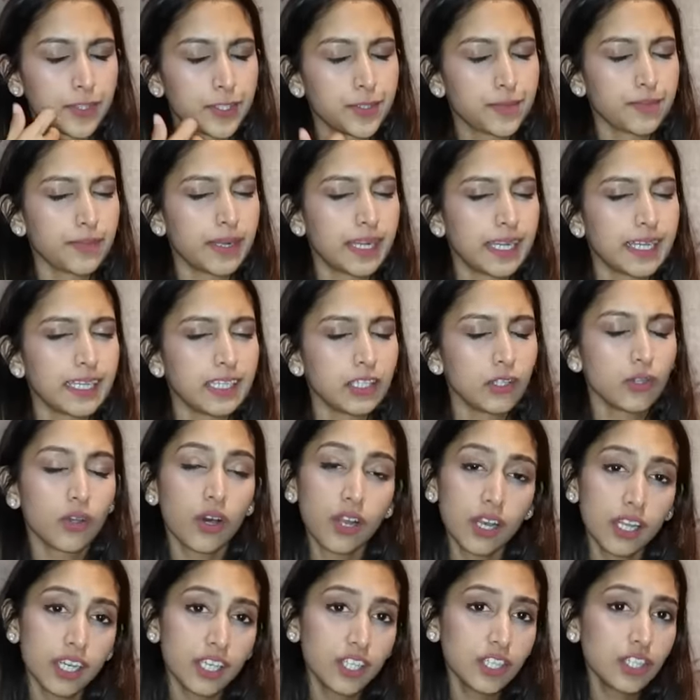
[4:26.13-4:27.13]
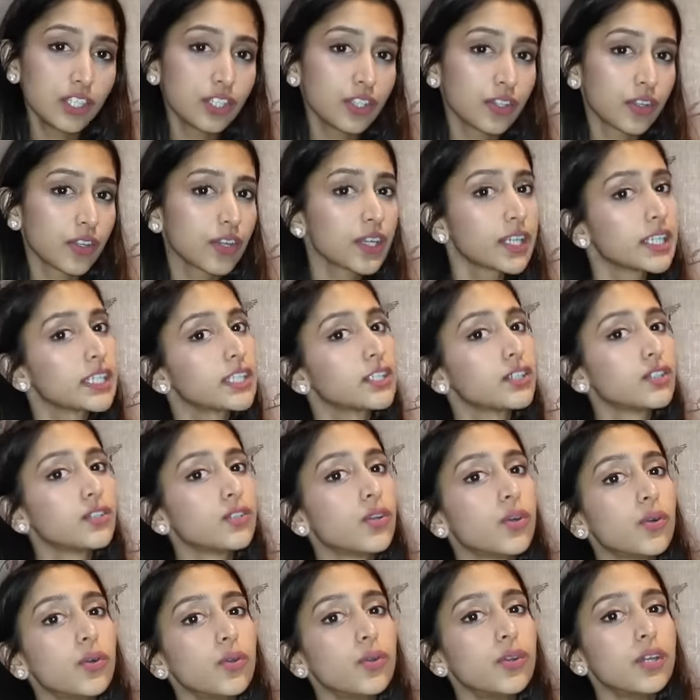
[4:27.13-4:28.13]
to my knowledge, there is
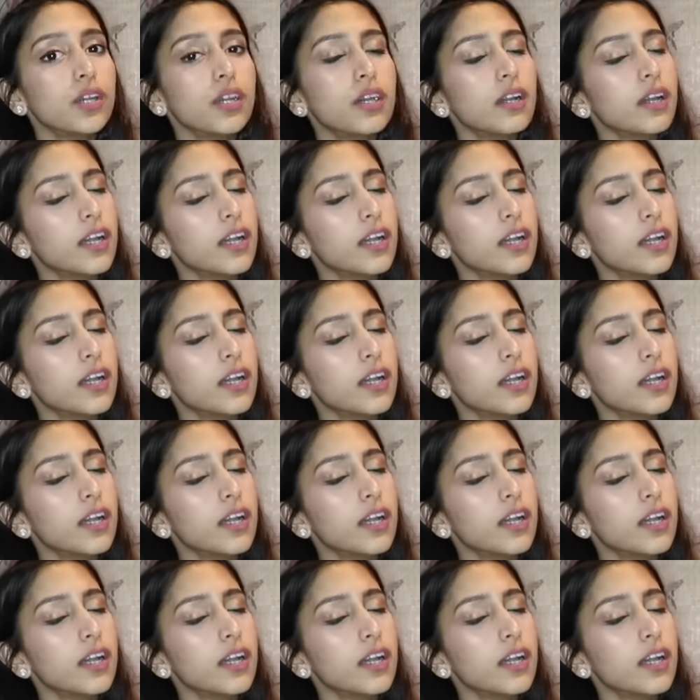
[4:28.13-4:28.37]
no